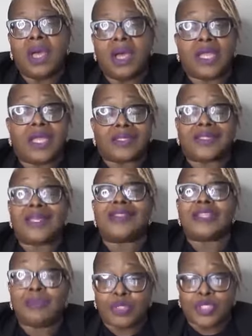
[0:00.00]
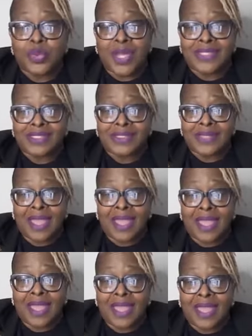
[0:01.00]
accessible to us now
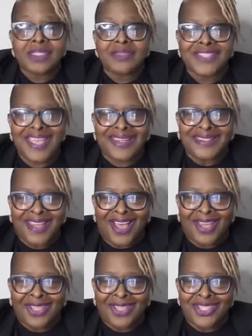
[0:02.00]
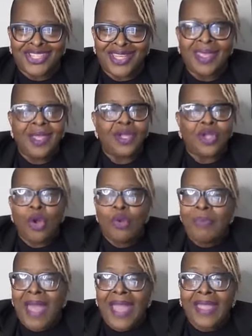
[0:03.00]
because of technology. Go
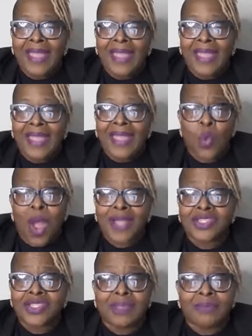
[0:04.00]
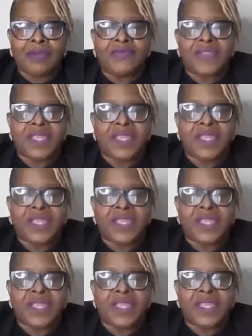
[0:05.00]
back and watch some of the
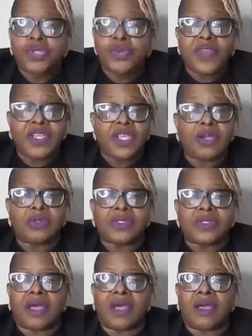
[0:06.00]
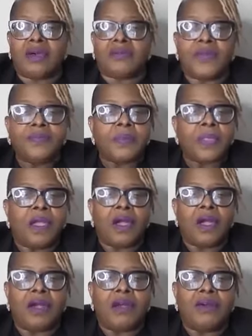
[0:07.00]
YouTube videos of
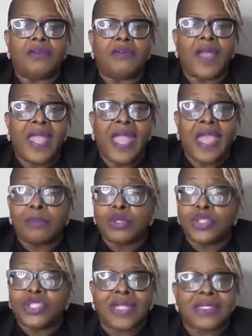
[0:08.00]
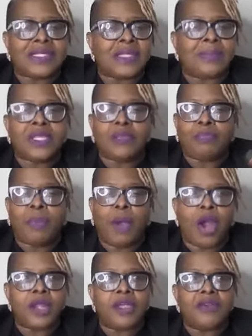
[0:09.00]
Hannibal Johnson. I mean,
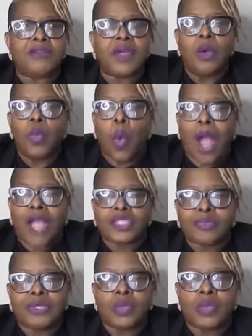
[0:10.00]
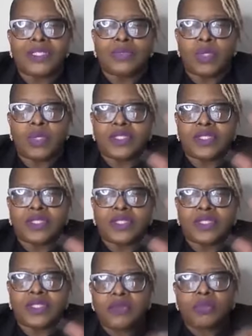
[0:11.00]
part of Watchmen was a
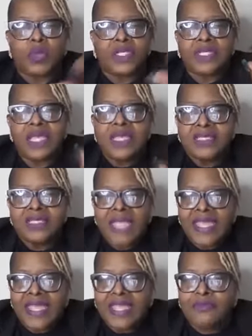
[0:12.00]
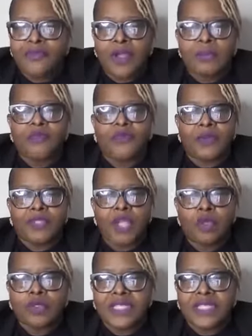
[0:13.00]
piece of it, was taken from
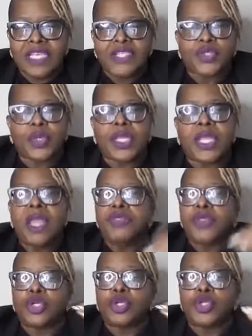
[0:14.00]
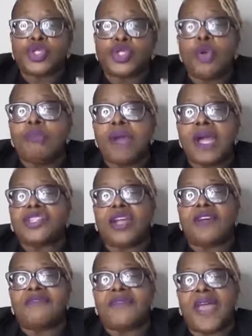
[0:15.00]
Tulsa history. There's so much
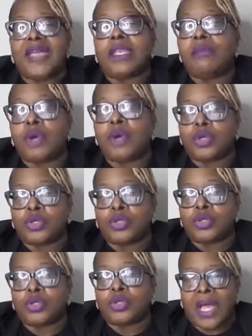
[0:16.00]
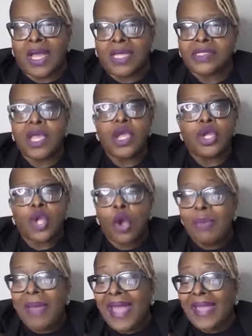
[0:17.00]
available to us. Go
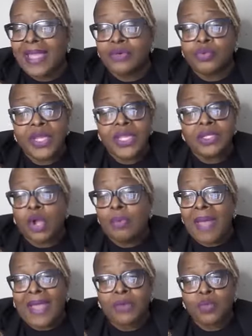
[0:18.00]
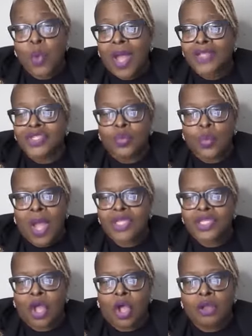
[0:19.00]
back and read, go back and watch
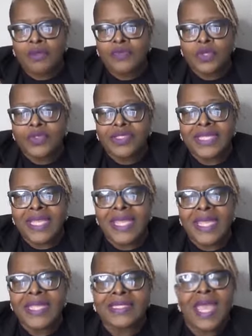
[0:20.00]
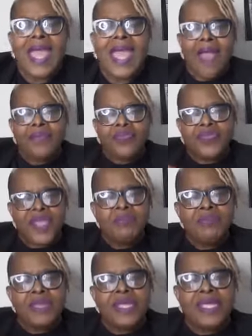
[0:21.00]
all of those things, and
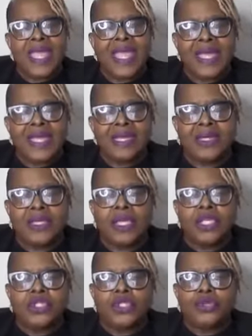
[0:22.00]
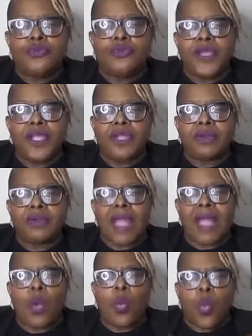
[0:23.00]
then begin to figure
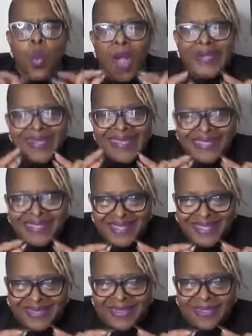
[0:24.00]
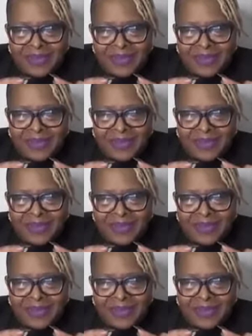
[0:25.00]
out, what is it